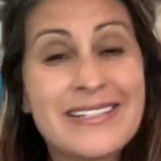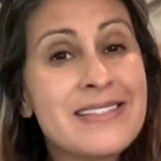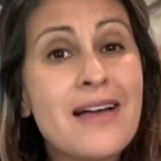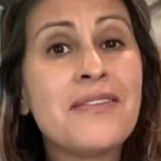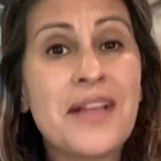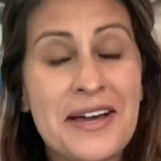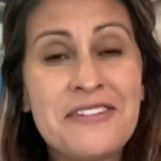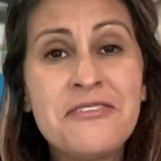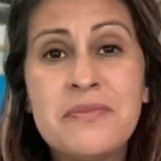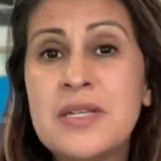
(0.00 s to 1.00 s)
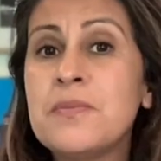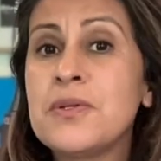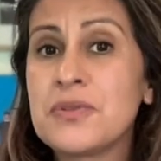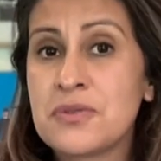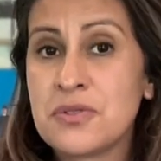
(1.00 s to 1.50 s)
is a lot of
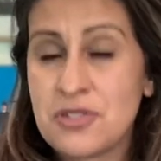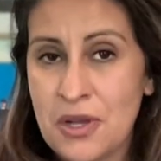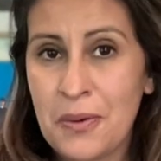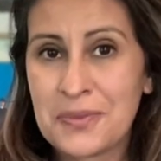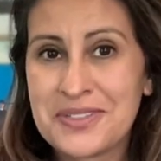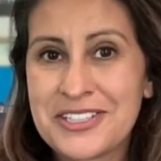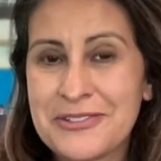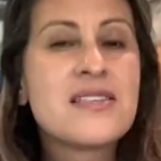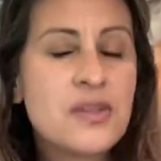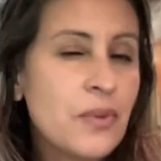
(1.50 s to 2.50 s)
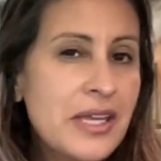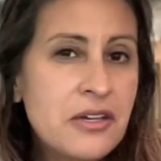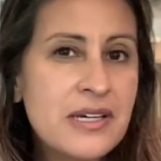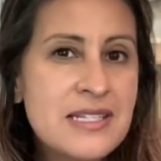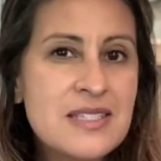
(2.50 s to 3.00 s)
people don't. So what
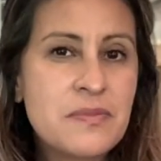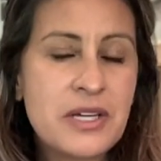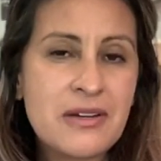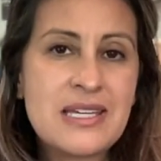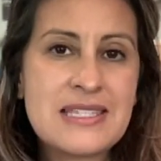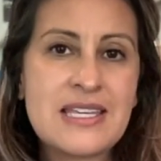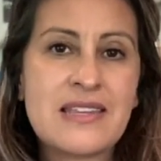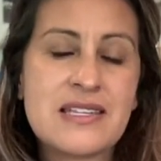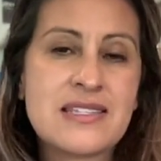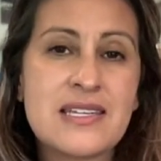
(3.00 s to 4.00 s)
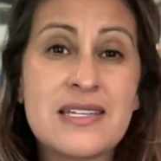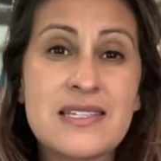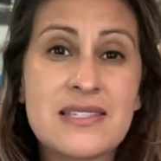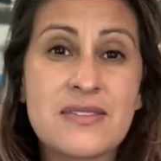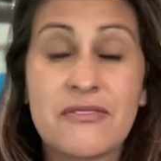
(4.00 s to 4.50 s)
you're experiencing this
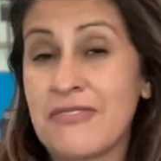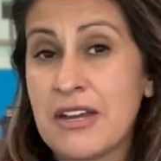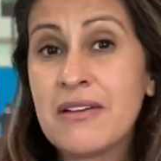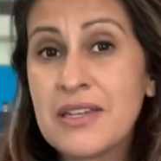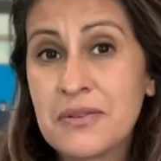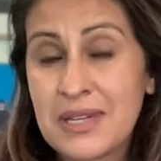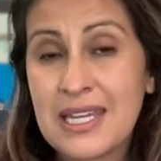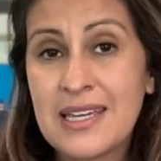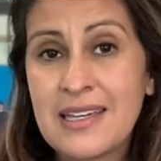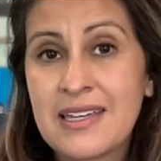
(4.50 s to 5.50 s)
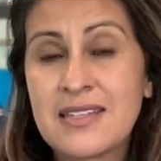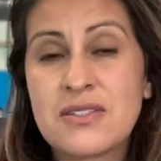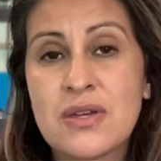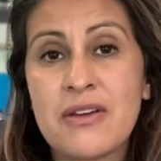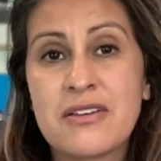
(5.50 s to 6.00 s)
is very unique
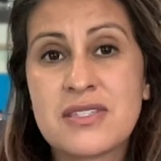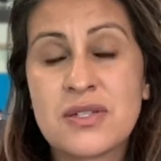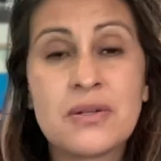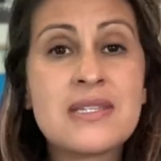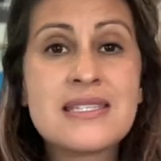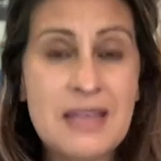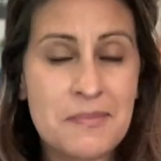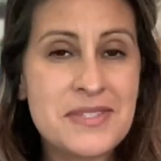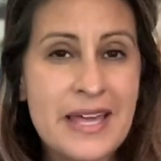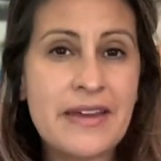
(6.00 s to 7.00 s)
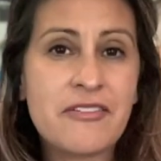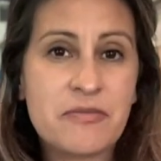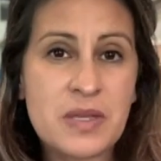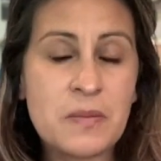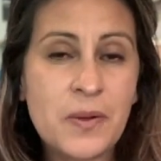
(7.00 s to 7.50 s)
to a certain subset
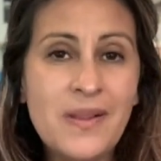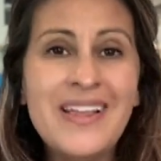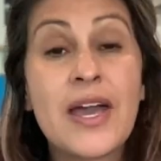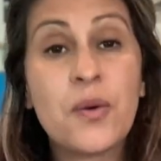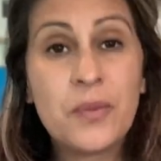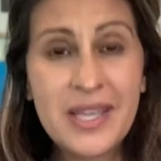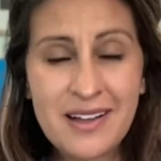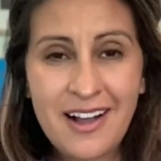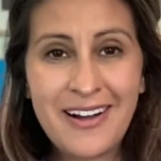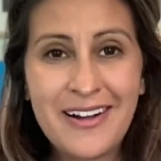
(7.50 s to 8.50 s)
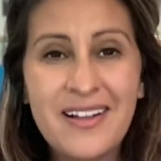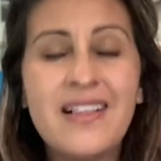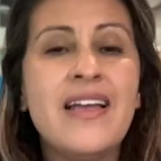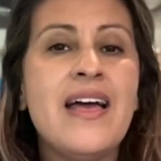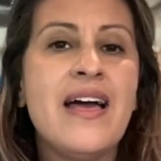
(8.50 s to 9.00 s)
of people that we
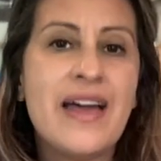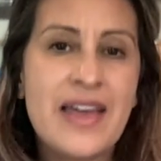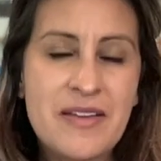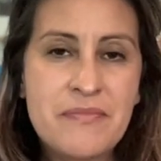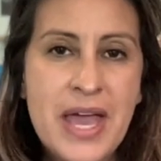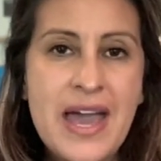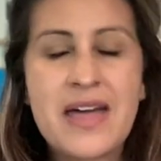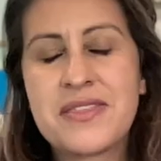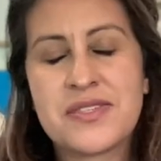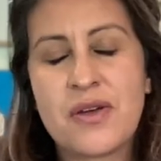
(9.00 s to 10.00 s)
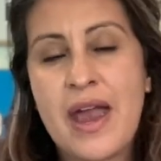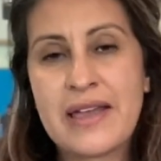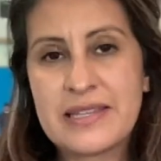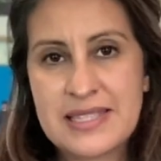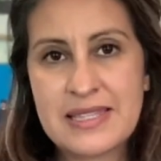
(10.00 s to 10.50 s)
call empaths or
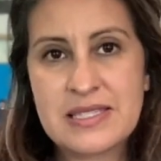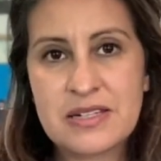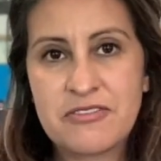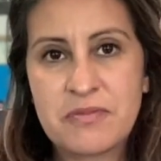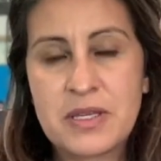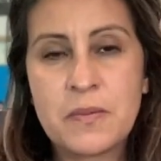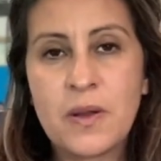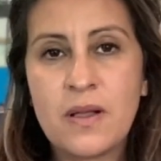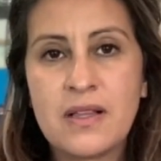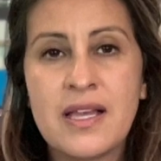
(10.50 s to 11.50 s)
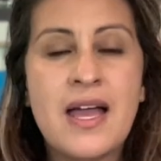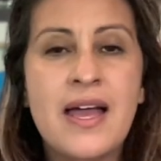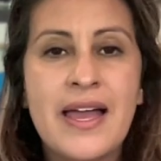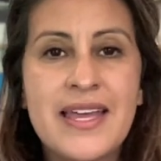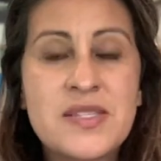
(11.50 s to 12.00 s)
highly sensitive people,
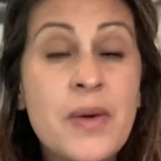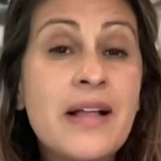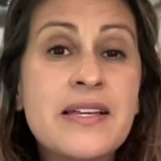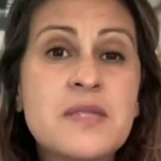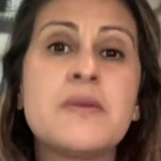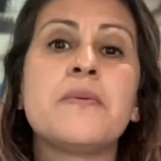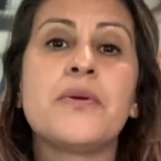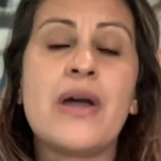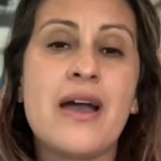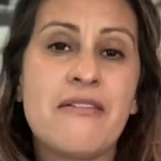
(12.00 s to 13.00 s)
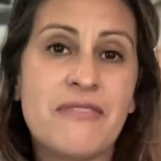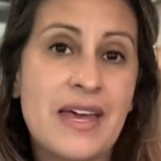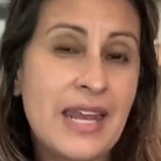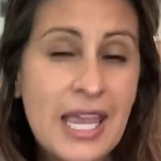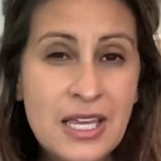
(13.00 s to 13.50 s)
as well as people who have
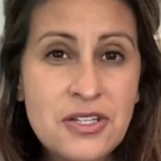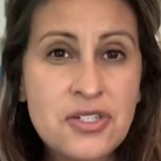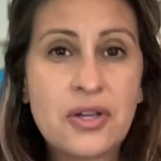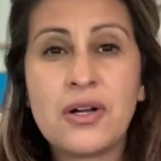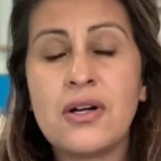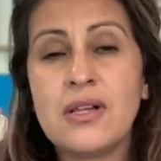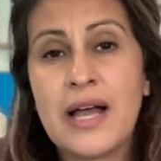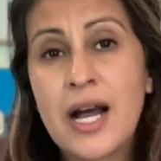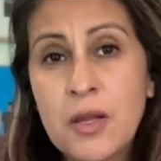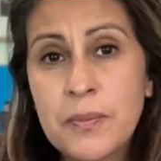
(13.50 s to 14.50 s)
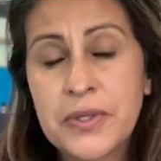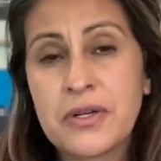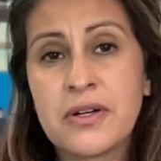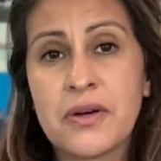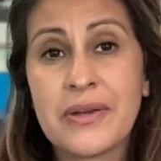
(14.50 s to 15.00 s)
that angel,
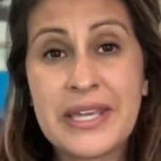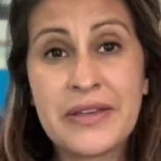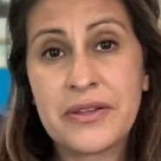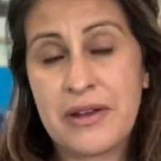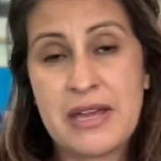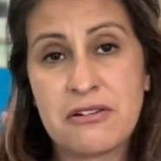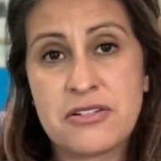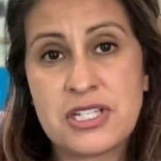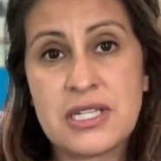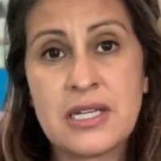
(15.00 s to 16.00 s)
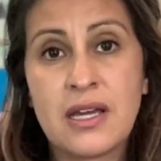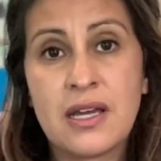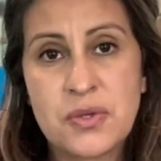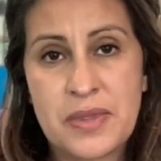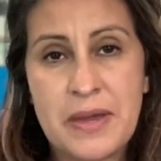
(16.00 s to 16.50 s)
helper, or healer energy
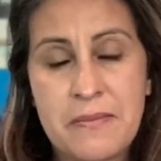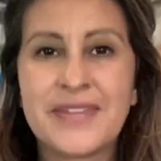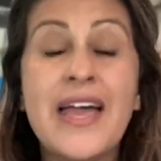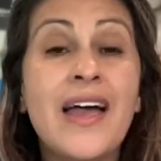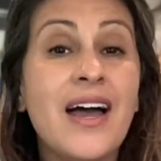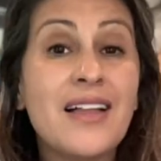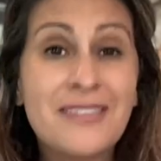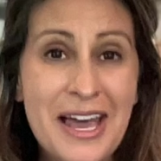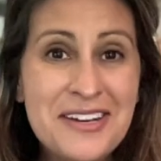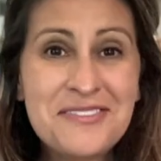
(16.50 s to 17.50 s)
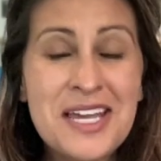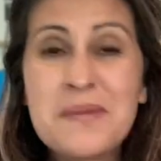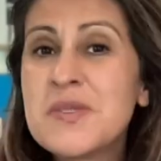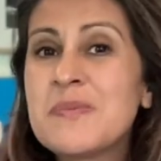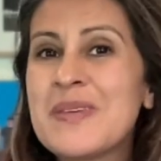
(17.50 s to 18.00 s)
to them. A lot of
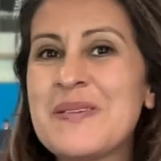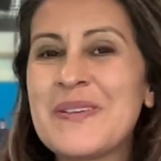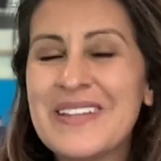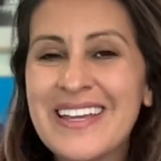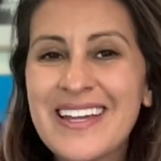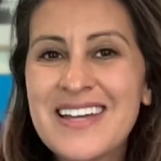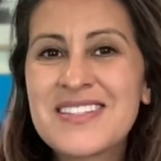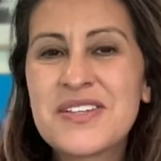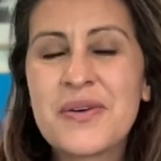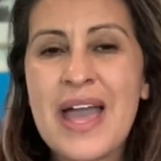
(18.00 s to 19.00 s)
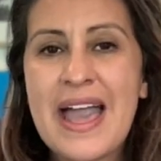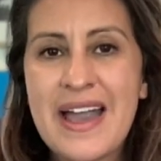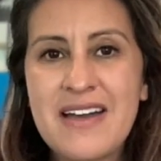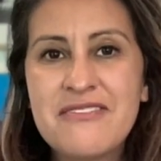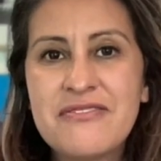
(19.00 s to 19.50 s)
times, people like us who
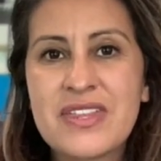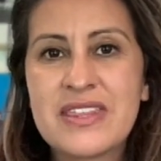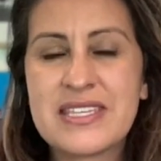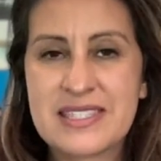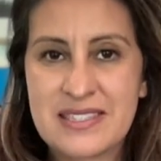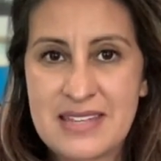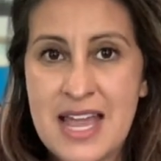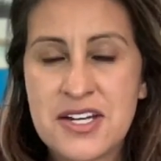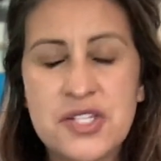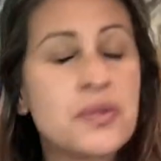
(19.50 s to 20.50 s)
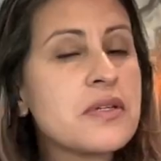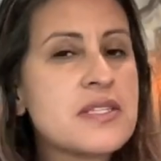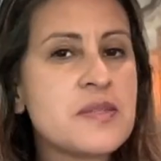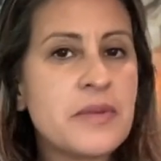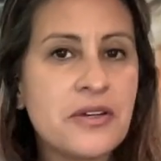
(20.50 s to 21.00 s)
have this natural
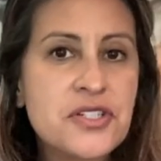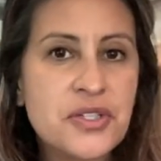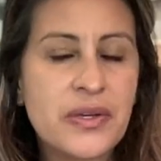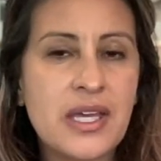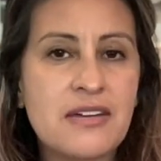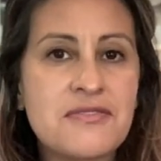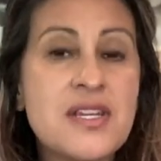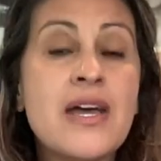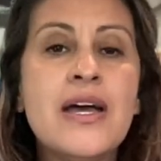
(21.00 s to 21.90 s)
spiritual gift